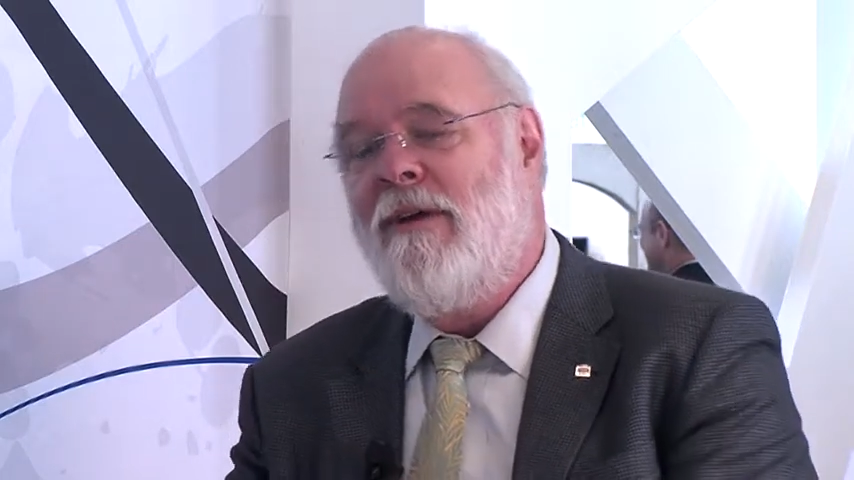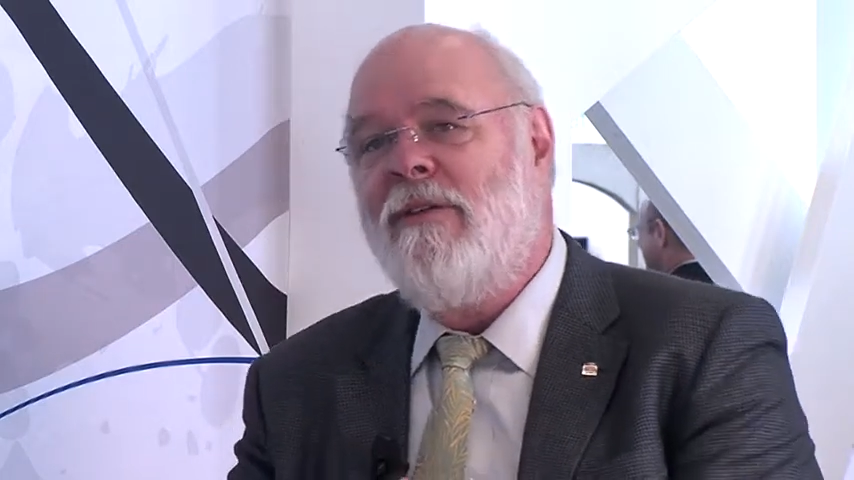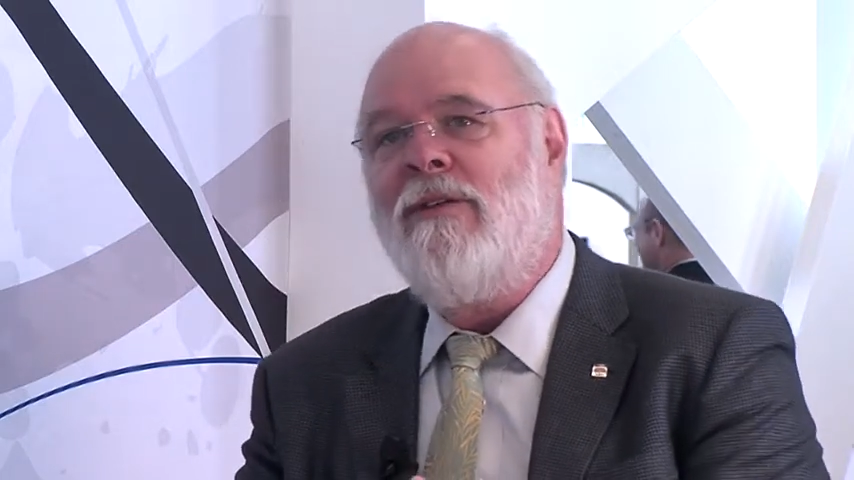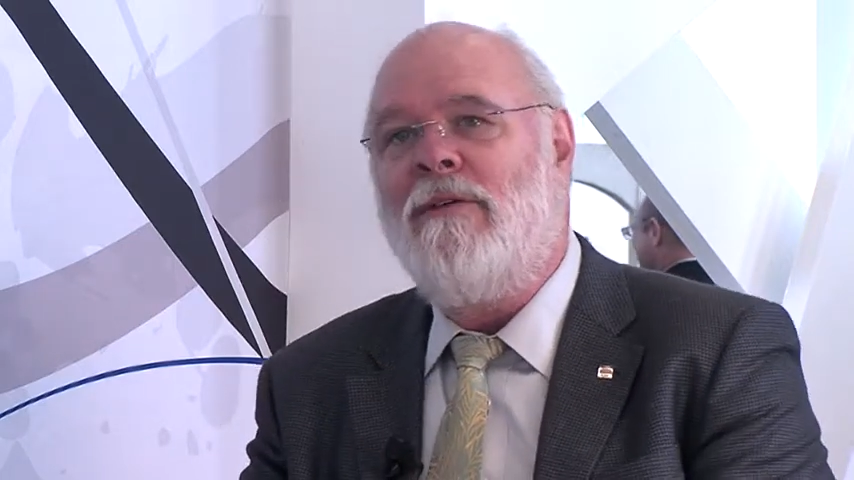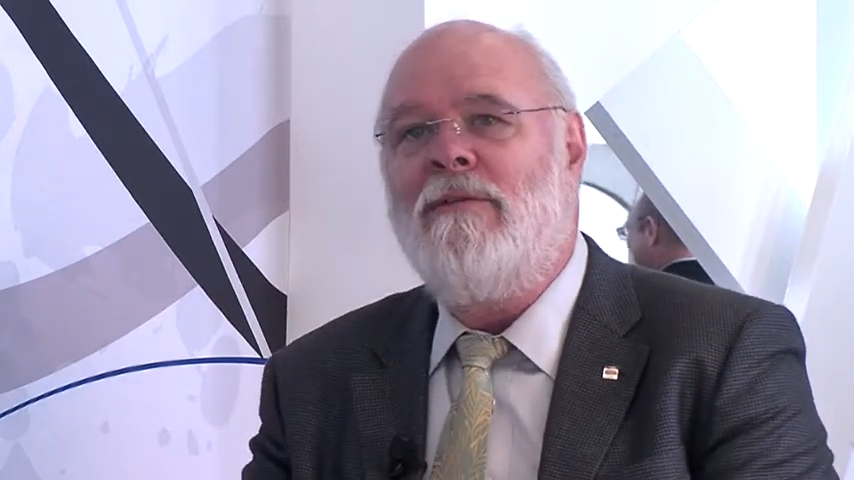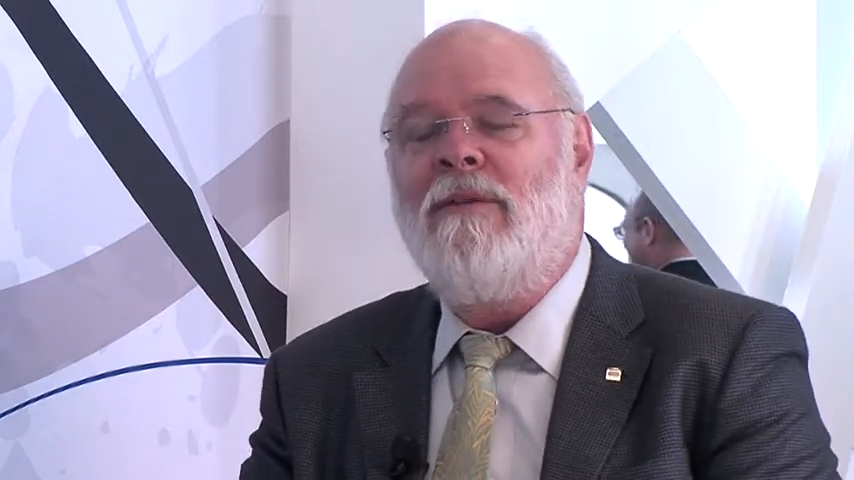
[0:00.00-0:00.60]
So